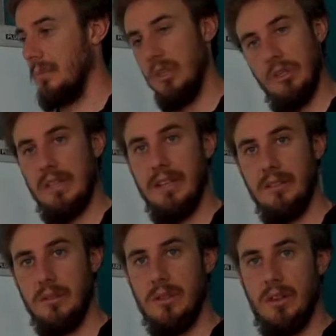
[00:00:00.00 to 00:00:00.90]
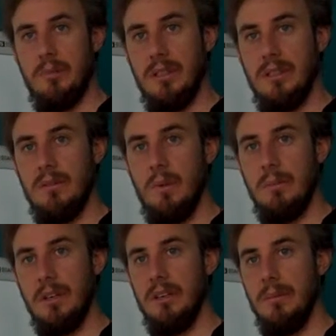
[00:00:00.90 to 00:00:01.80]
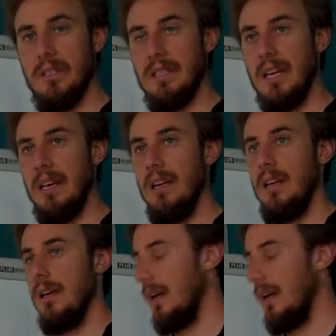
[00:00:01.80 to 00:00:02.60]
newsletters or documents, web documents that